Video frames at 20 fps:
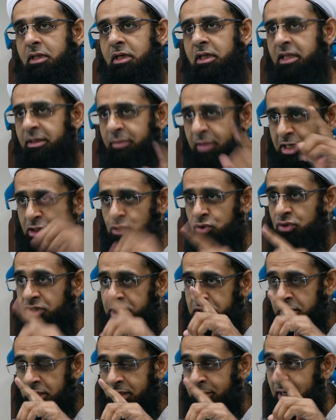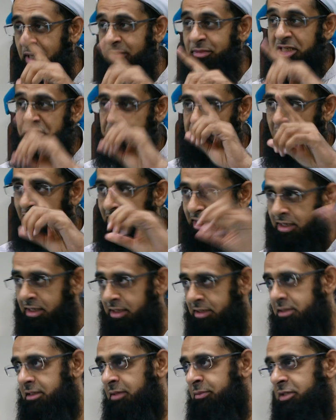They might, do they might be
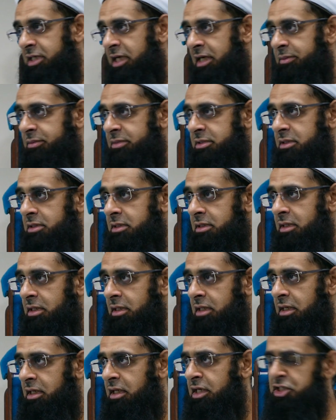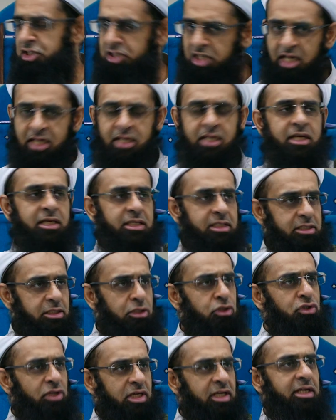shakir sometimes. Shakir is
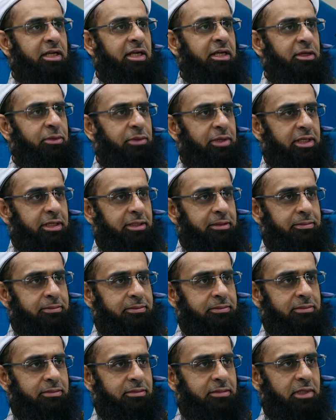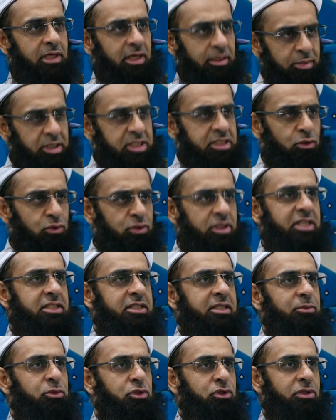shukr karne wala. A person who does
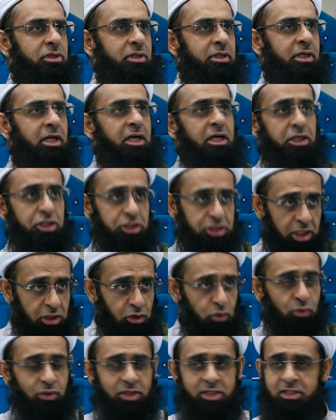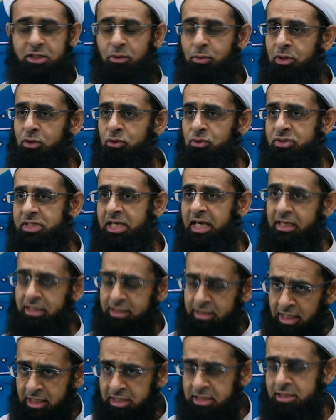some shukr. Shakur is the one who's
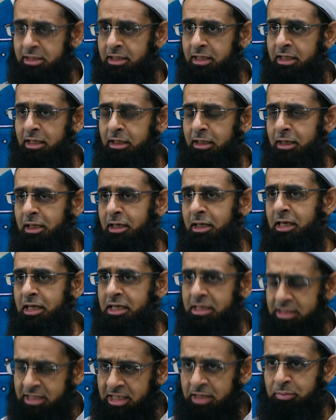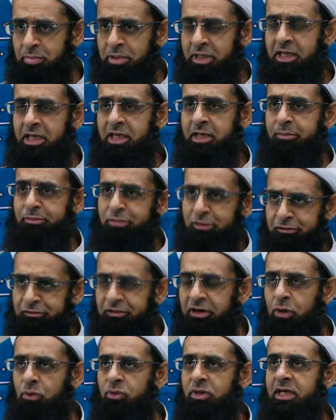intensely deeply,
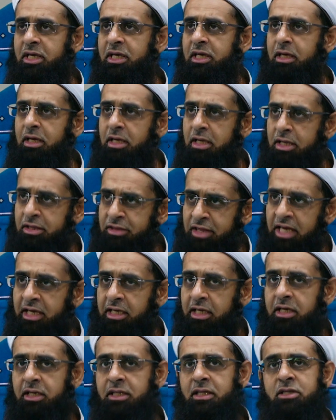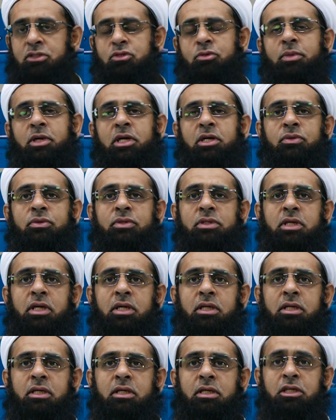profoundly thanking Allah subhanahu wa
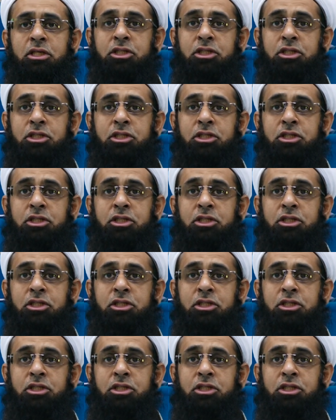ta'ala.